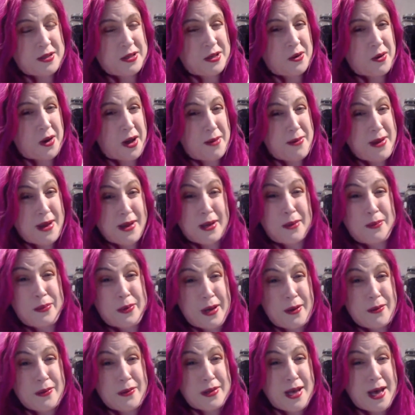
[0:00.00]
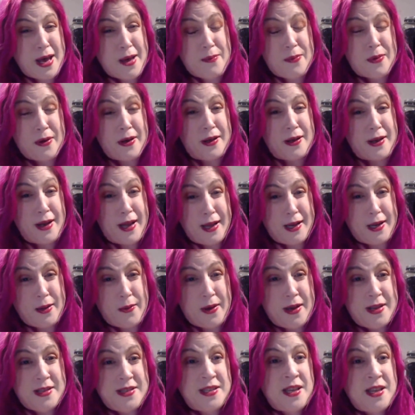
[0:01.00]
So I'm not gonna play with that. But
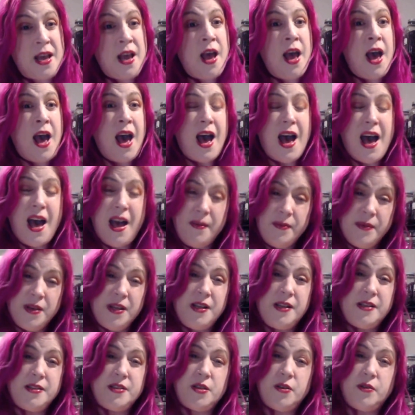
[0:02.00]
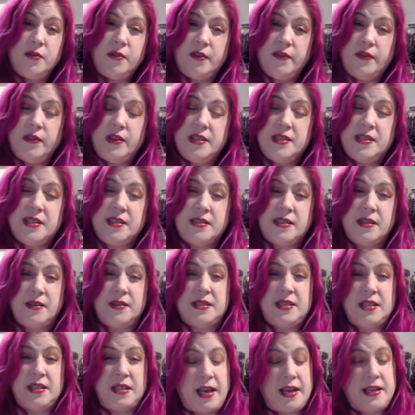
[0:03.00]
anyways, I'm gonna intuitively
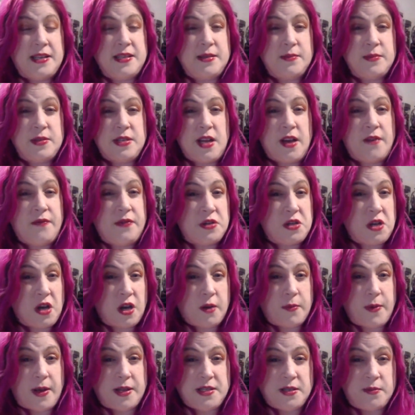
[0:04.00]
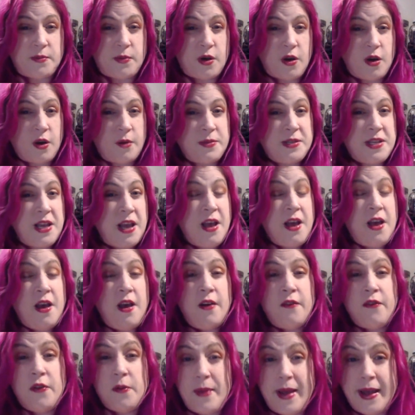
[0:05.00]
select some stuff and talk about some herbs
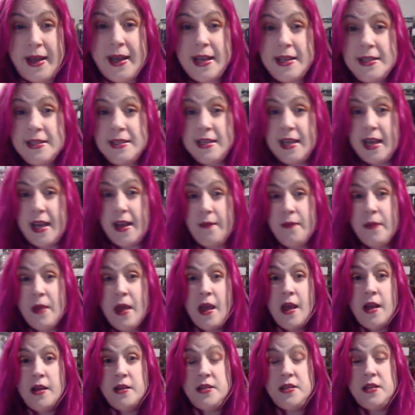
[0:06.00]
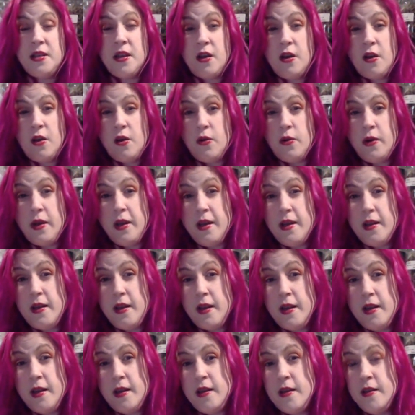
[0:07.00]
for making tea. So it
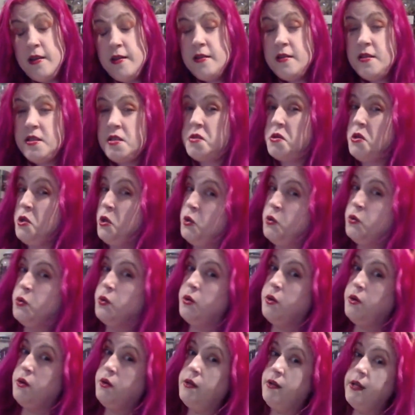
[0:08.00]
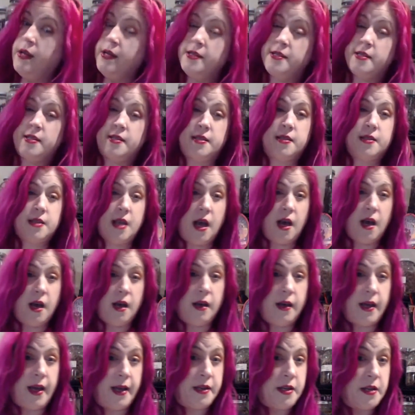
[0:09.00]
is Yule. It's
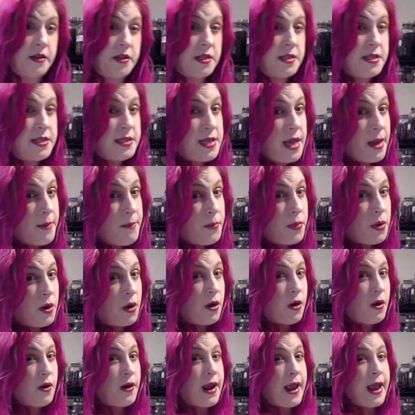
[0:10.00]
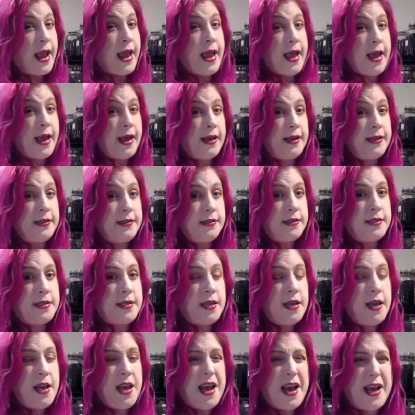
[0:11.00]
uh, end of December, and
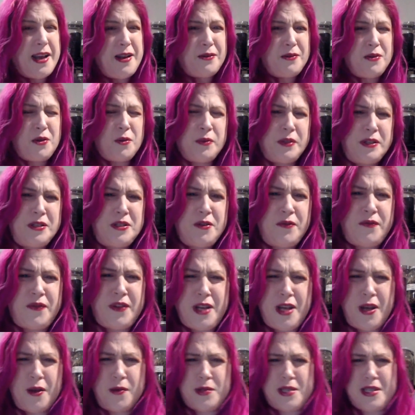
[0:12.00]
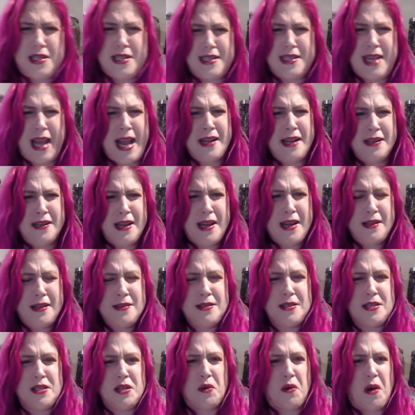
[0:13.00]
I don't normally do videos
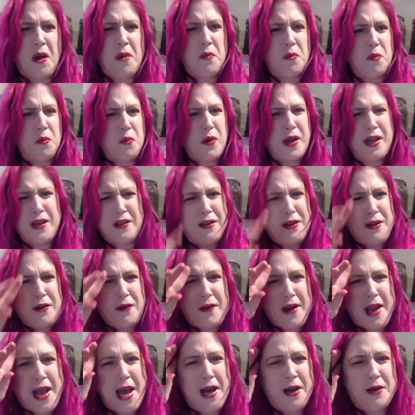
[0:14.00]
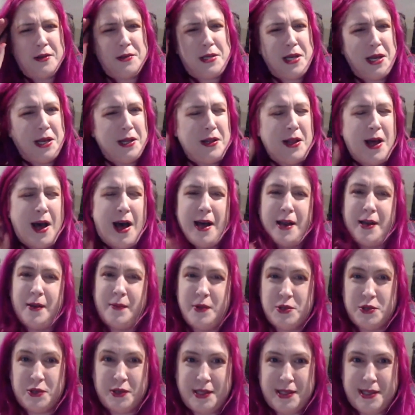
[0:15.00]
standing, so I'm wiggling around a lot.
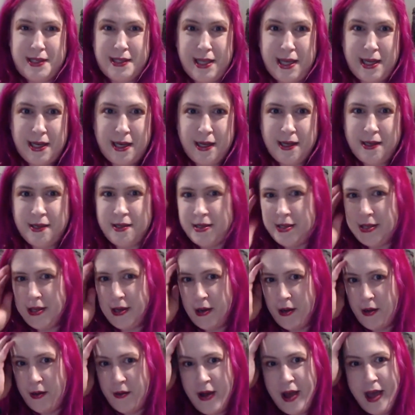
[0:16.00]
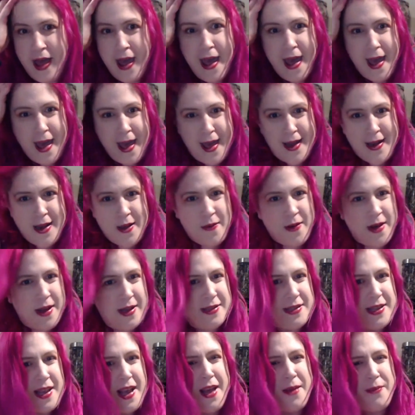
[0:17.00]
I'm usually seated. So,
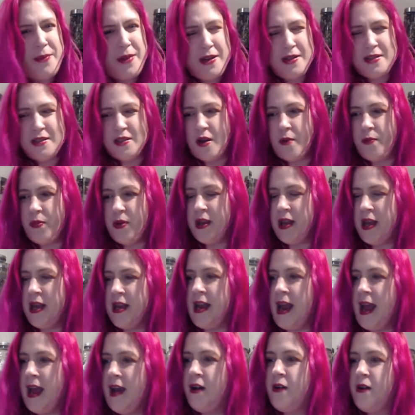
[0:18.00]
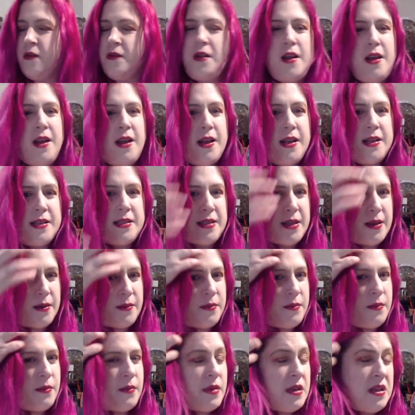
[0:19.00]
anyways, I'm going to start picking out
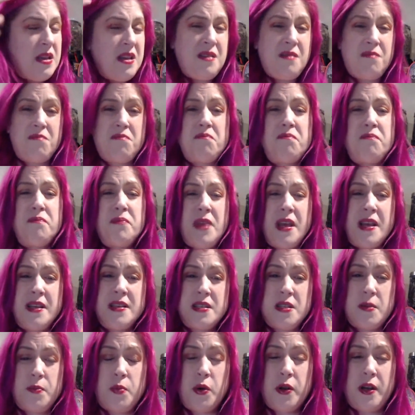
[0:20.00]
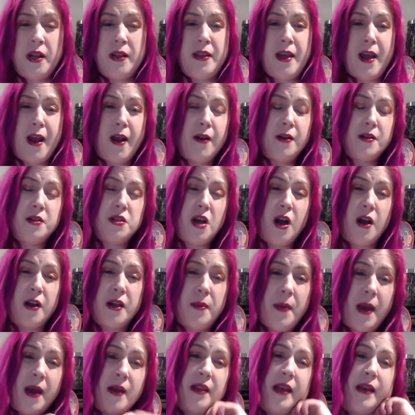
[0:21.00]
some things to put in there and
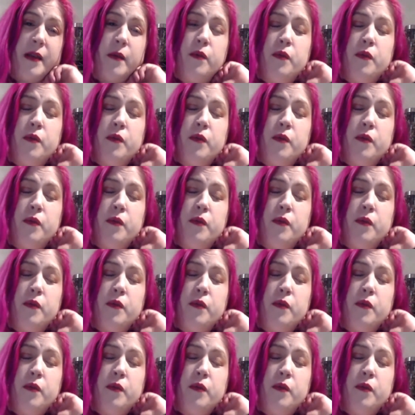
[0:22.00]
talk about.